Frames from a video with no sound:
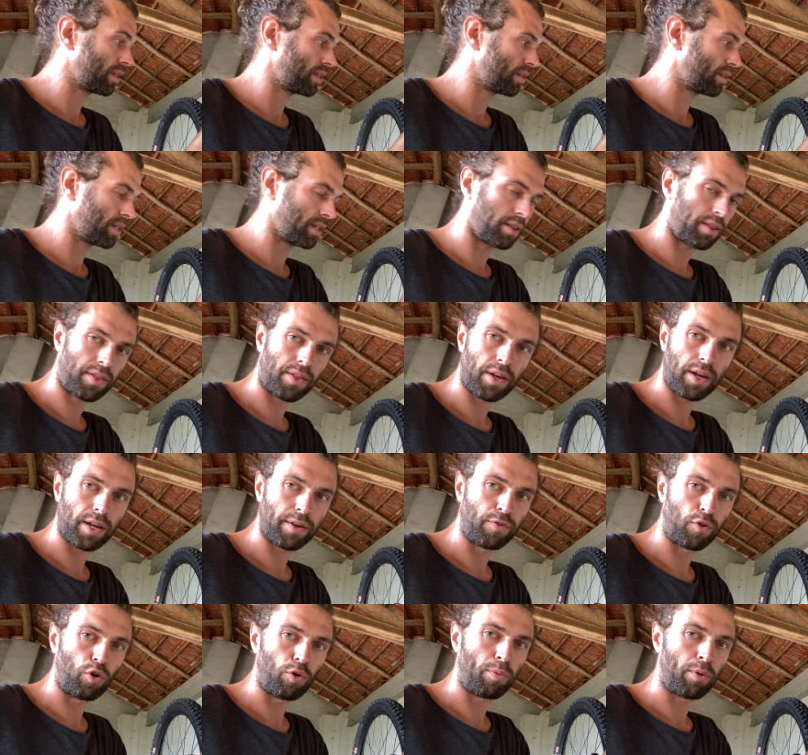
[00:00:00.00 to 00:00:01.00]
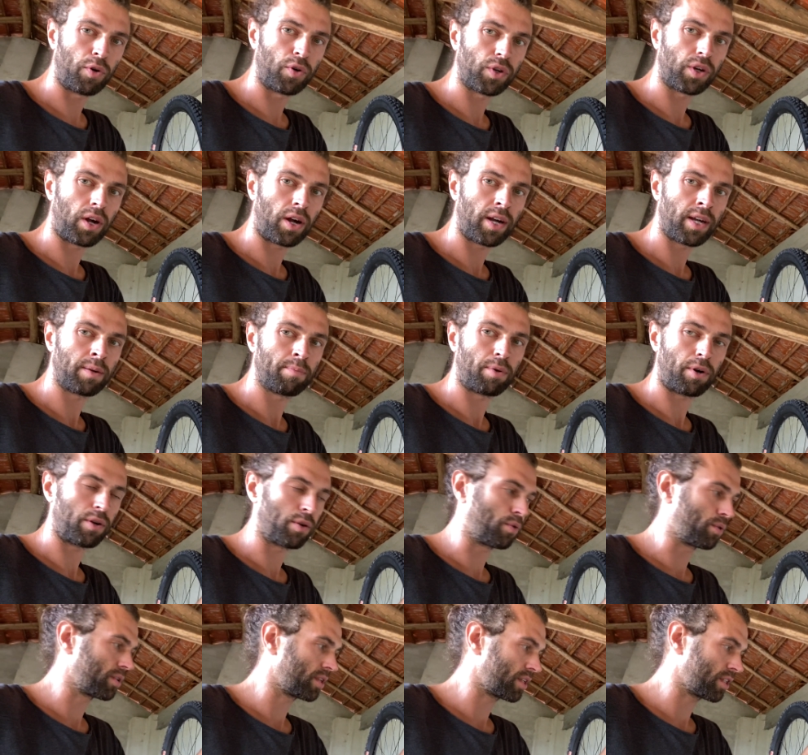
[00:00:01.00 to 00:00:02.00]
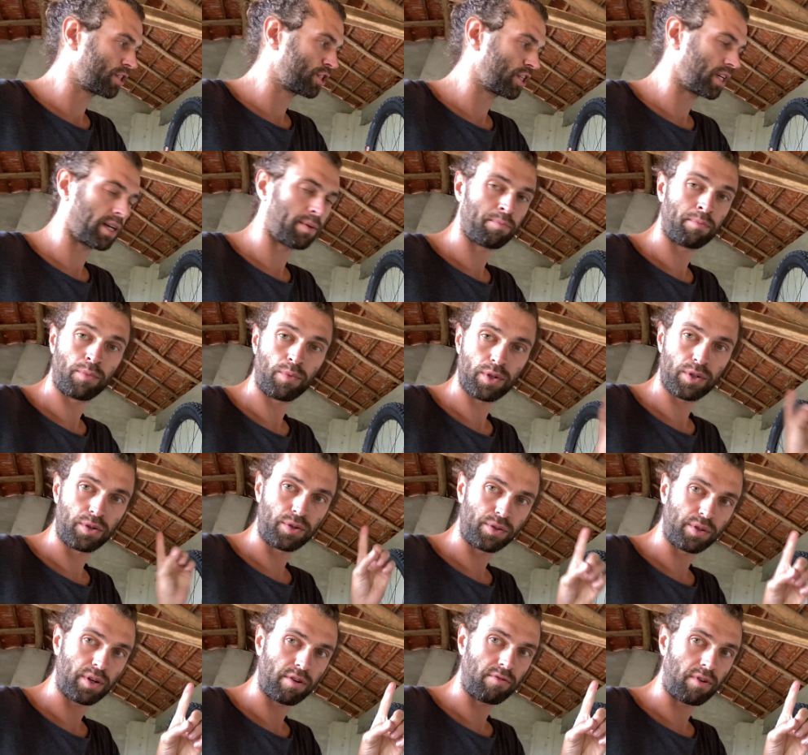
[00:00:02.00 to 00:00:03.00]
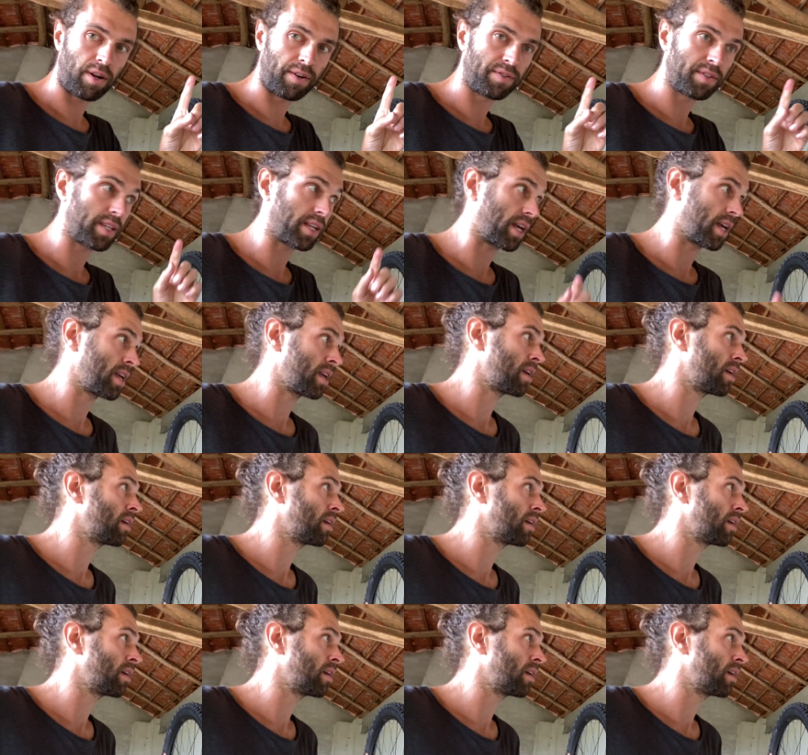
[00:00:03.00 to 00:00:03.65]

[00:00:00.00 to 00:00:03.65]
in 34.9, but I ordered a shim, which also arrived today.